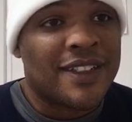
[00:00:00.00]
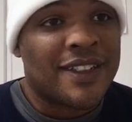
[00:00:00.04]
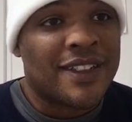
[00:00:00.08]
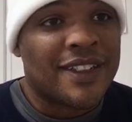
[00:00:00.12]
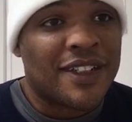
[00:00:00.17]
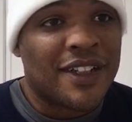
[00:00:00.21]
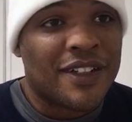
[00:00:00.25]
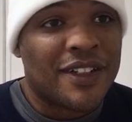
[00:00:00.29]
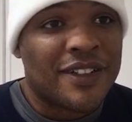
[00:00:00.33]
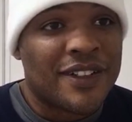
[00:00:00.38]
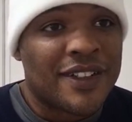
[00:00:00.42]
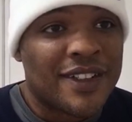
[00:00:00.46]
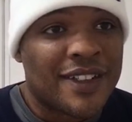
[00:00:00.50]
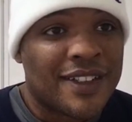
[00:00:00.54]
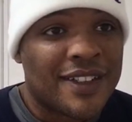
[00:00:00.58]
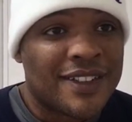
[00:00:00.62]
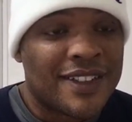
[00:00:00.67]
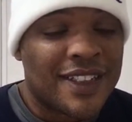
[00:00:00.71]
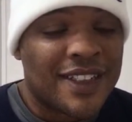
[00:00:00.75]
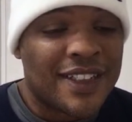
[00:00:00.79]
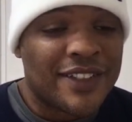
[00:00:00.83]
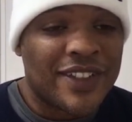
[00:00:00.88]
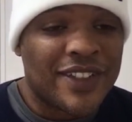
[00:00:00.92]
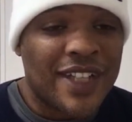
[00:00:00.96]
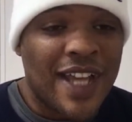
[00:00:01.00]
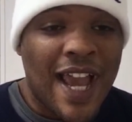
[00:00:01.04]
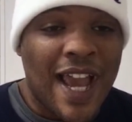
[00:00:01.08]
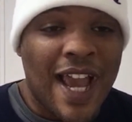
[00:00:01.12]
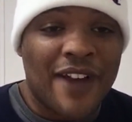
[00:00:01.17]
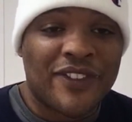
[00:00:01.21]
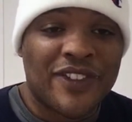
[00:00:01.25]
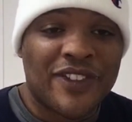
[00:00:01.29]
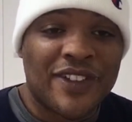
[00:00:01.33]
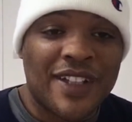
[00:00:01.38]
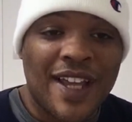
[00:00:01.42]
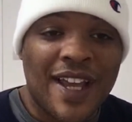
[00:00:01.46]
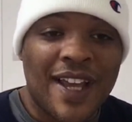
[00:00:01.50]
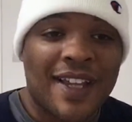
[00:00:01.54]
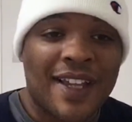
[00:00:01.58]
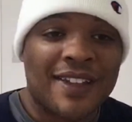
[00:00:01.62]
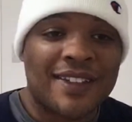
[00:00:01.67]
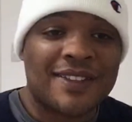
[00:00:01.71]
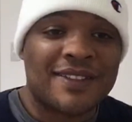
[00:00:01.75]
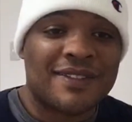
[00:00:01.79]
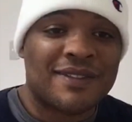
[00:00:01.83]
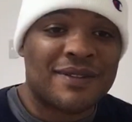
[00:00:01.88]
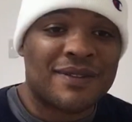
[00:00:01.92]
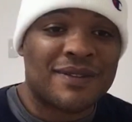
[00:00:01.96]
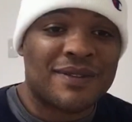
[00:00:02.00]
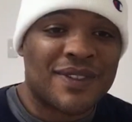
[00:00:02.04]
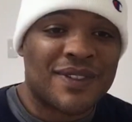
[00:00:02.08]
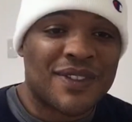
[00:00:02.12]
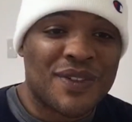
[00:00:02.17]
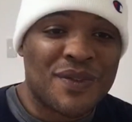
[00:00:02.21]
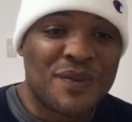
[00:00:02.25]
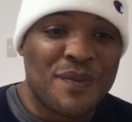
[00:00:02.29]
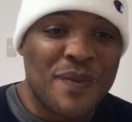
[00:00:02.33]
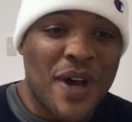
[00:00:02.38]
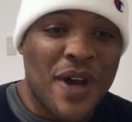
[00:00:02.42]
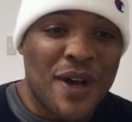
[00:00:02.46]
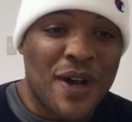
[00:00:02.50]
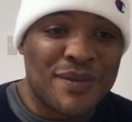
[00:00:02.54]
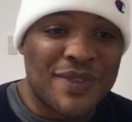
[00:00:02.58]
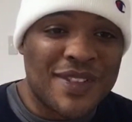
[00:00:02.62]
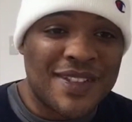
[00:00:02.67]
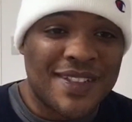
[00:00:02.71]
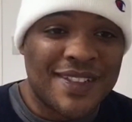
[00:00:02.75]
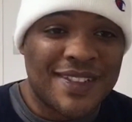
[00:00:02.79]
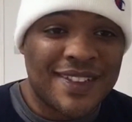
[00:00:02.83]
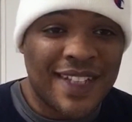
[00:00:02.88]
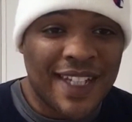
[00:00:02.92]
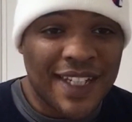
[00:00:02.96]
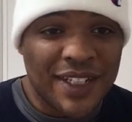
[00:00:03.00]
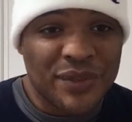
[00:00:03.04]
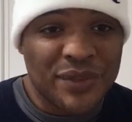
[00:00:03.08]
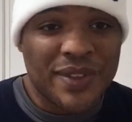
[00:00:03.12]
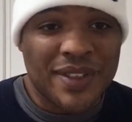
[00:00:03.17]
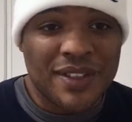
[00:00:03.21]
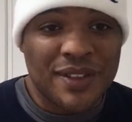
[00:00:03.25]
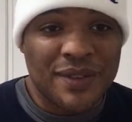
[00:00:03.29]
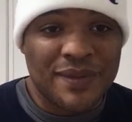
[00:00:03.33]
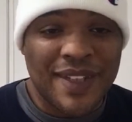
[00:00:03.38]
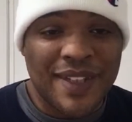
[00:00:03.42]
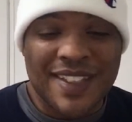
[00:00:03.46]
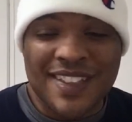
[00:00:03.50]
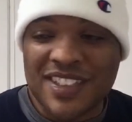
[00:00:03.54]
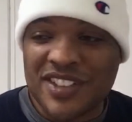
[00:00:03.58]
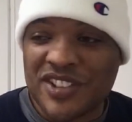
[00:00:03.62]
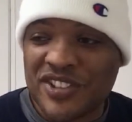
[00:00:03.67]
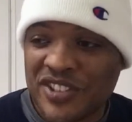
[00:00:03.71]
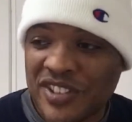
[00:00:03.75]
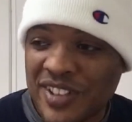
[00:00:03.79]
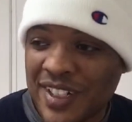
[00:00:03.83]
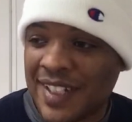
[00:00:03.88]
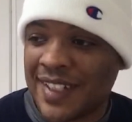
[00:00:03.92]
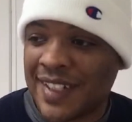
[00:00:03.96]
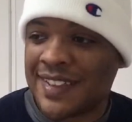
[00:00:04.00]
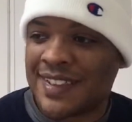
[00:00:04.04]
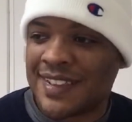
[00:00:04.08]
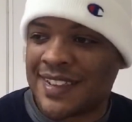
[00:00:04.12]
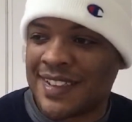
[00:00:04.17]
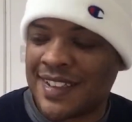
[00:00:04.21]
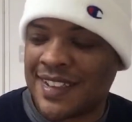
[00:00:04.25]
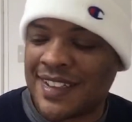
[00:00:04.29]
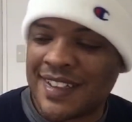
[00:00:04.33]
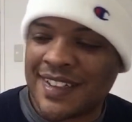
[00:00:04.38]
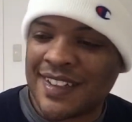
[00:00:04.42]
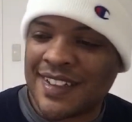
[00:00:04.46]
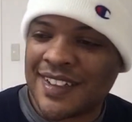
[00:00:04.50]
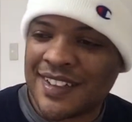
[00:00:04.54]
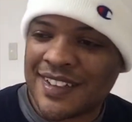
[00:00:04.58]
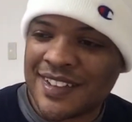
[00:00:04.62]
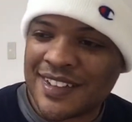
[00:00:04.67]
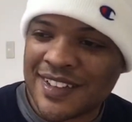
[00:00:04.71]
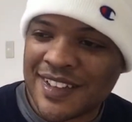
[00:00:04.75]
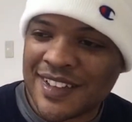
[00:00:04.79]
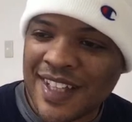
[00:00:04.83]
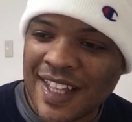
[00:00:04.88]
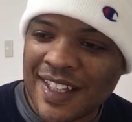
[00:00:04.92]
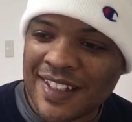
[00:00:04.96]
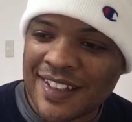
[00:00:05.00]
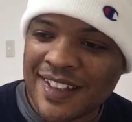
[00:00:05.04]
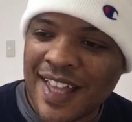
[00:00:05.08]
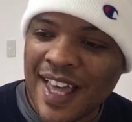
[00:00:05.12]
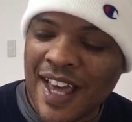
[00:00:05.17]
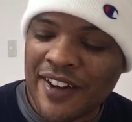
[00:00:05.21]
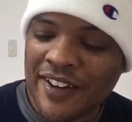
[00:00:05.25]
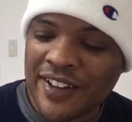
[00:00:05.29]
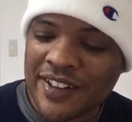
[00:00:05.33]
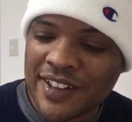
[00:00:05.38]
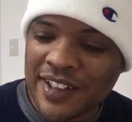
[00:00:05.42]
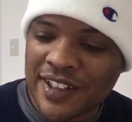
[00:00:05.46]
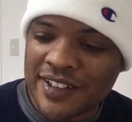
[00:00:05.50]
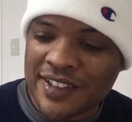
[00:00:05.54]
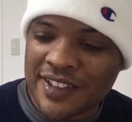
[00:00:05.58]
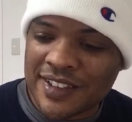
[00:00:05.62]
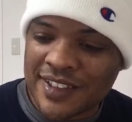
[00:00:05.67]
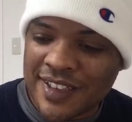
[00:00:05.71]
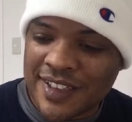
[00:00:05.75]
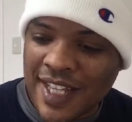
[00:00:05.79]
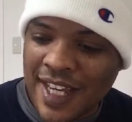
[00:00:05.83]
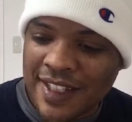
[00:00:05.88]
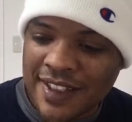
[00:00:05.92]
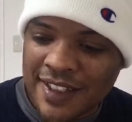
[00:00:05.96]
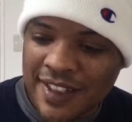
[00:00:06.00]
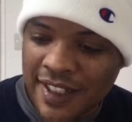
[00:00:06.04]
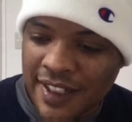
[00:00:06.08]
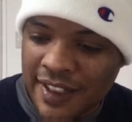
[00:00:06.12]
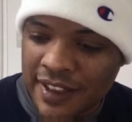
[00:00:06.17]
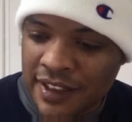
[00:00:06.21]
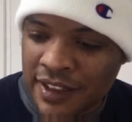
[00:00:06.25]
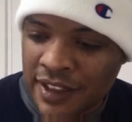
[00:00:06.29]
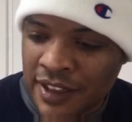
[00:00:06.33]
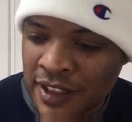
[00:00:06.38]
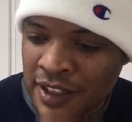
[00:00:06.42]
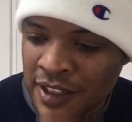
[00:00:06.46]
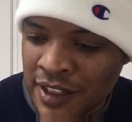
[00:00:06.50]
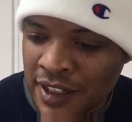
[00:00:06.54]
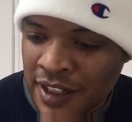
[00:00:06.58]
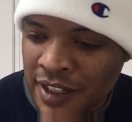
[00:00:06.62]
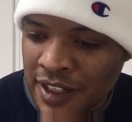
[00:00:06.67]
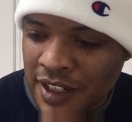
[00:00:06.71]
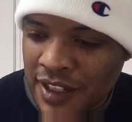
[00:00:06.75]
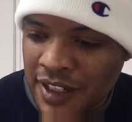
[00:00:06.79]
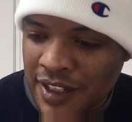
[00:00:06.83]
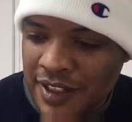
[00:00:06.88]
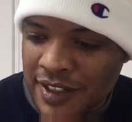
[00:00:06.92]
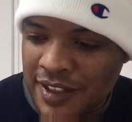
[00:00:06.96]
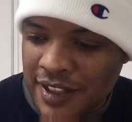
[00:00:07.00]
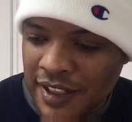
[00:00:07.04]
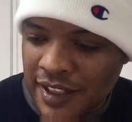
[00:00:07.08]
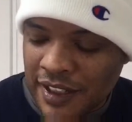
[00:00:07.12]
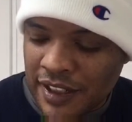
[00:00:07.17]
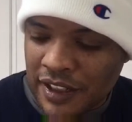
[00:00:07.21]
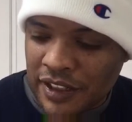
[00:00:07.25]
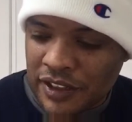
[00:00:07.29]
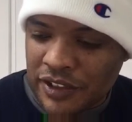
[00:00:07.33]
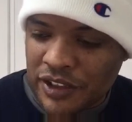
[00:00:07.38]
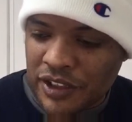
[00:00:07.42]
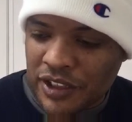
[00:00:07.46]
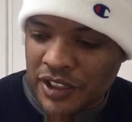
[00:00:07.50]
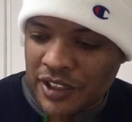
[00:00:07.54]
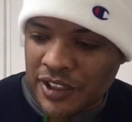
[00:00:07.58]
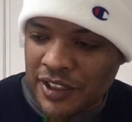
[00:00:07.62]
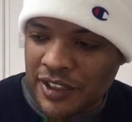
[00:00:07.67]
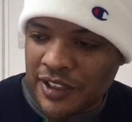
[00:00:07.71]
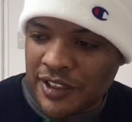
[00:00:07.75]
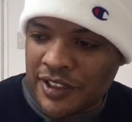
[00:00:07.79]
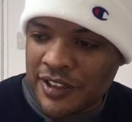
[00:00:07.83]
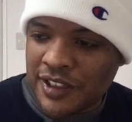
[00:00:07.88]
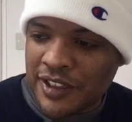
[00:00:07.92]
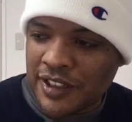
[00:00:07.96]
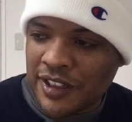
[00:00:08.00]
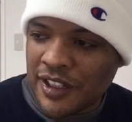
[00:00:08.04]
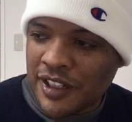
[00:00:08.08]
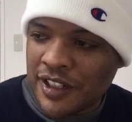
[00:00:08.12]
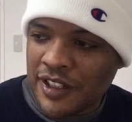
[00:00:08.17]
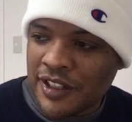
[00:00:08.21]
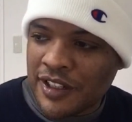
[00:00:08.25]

You know, and even after that, mom stayed with him. That's crazy. So that right there is a sad thing that occurred.